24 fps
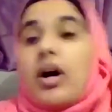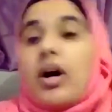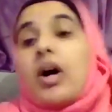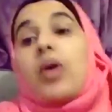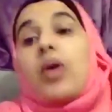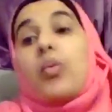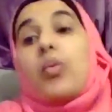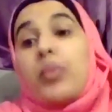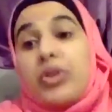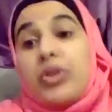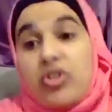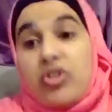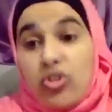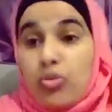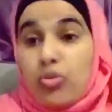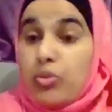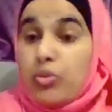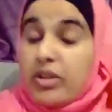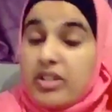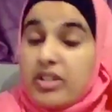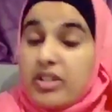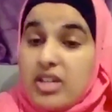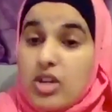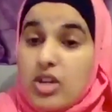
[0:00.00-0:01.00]
we just
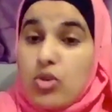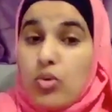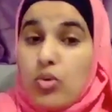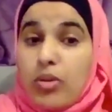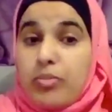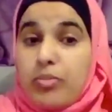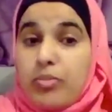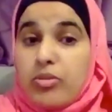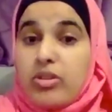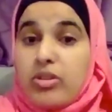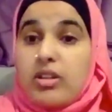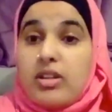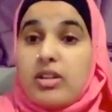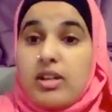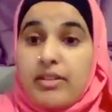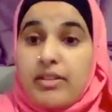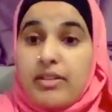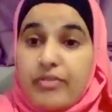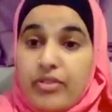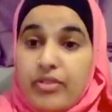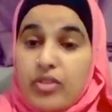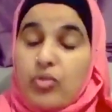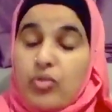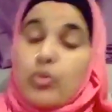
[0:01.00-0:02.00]
want to take you up to the
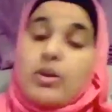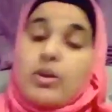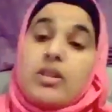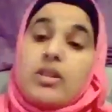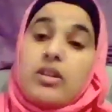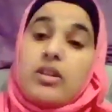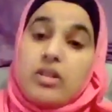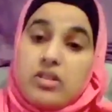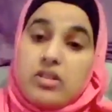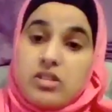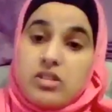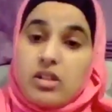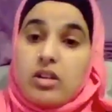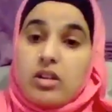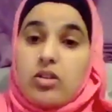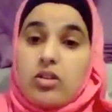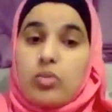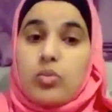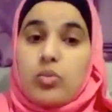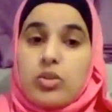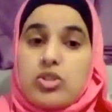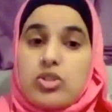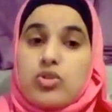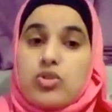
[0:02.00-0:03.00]
delivery suite. The consultant
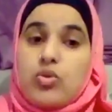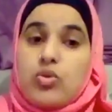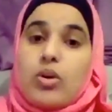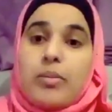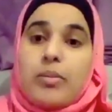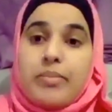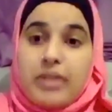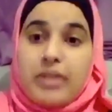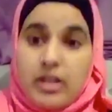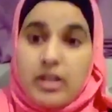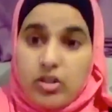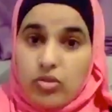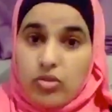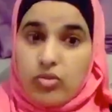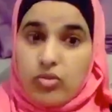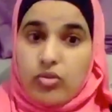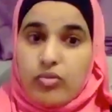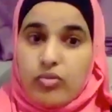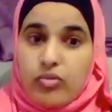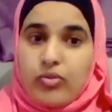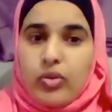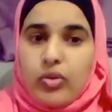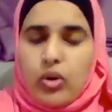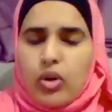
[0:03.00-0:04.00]
wants you up there
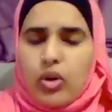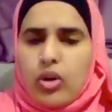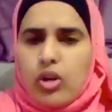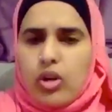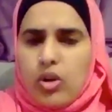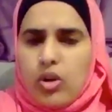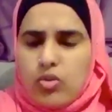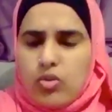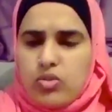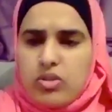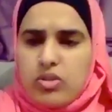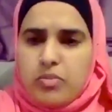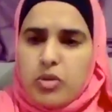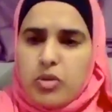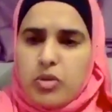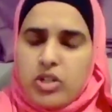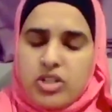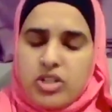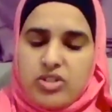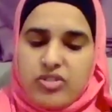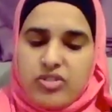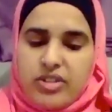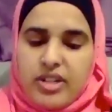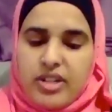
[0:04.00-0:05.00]
for closer
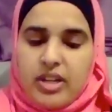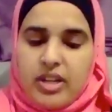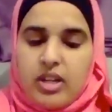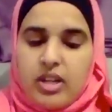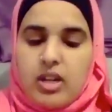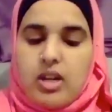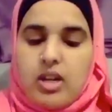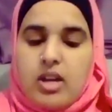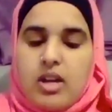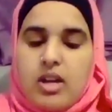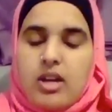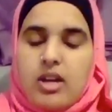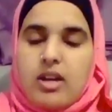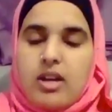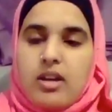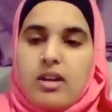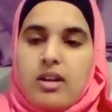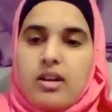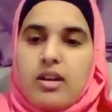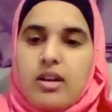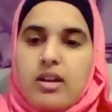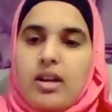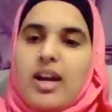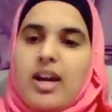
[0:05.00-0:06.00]
monitoring.
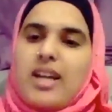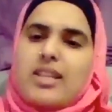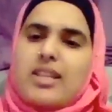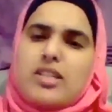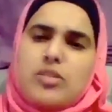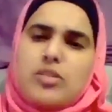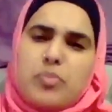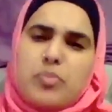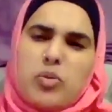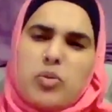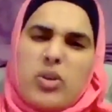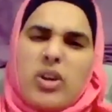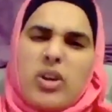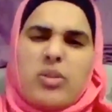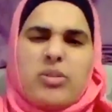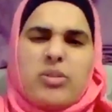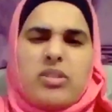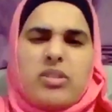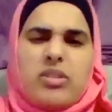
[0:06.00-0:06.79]
At this point, I was